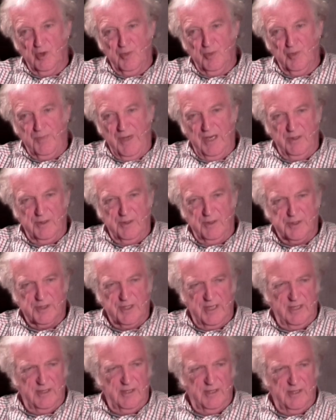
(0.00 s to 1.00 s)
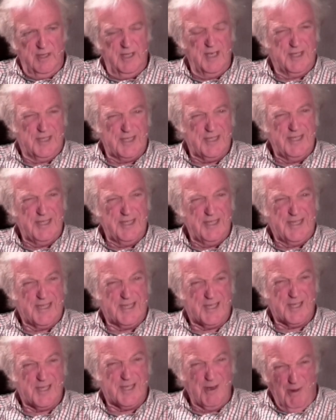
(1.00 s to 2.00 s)
Bellow saying that existence is
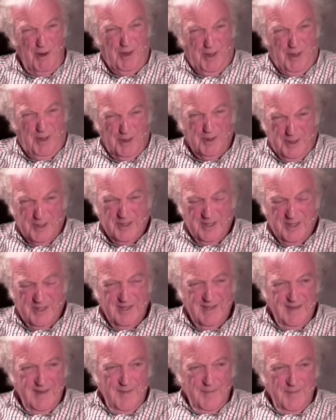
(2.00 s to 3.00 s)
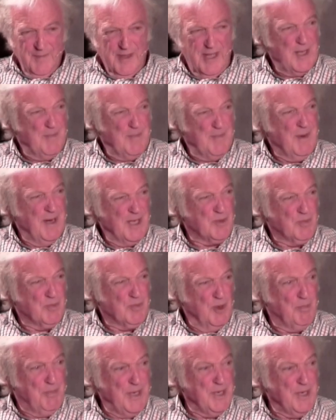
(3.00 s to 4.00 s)
so odd that there might as
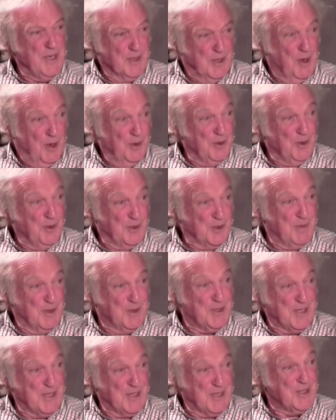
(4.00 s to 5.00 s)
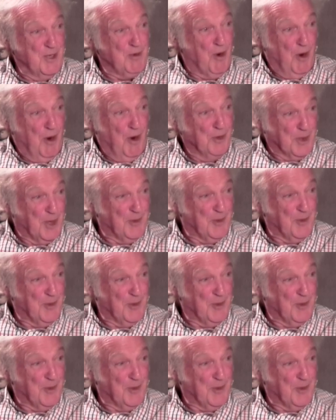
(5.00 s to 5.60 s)
well be a God because it's no odder.